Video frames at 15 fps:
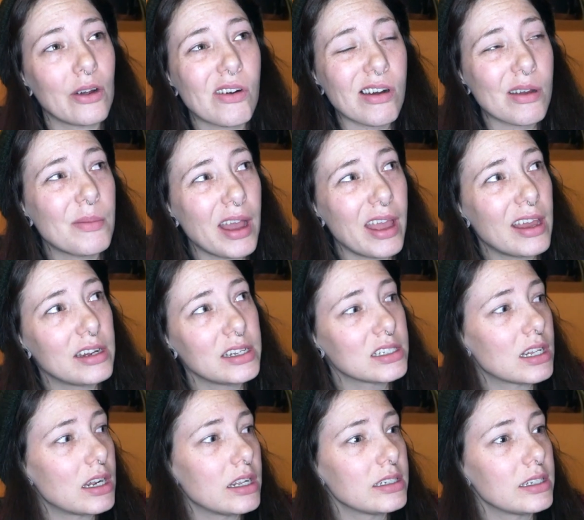I might head
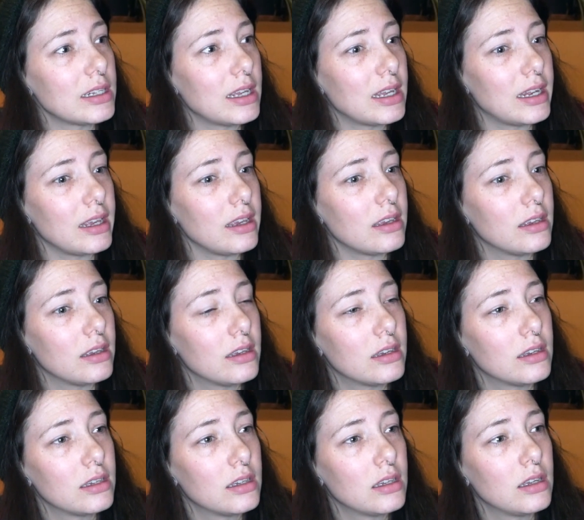into London early.
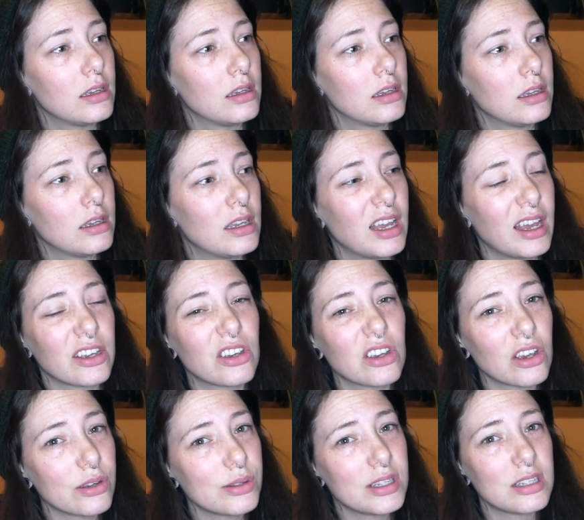Could
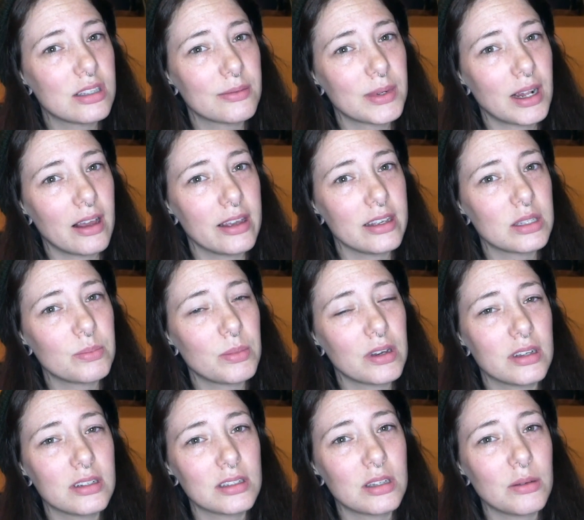go see some lights,
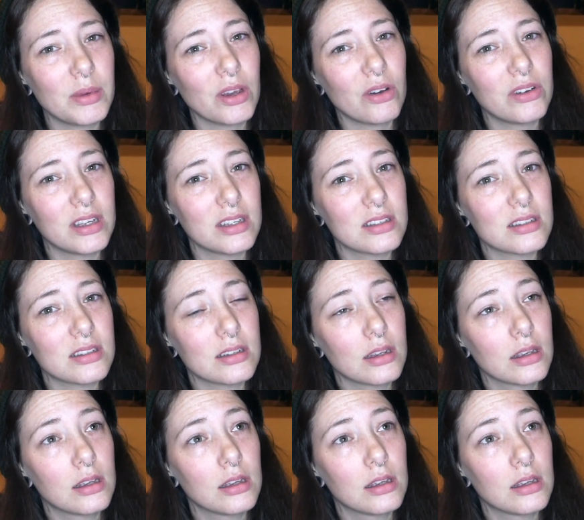but to be honest,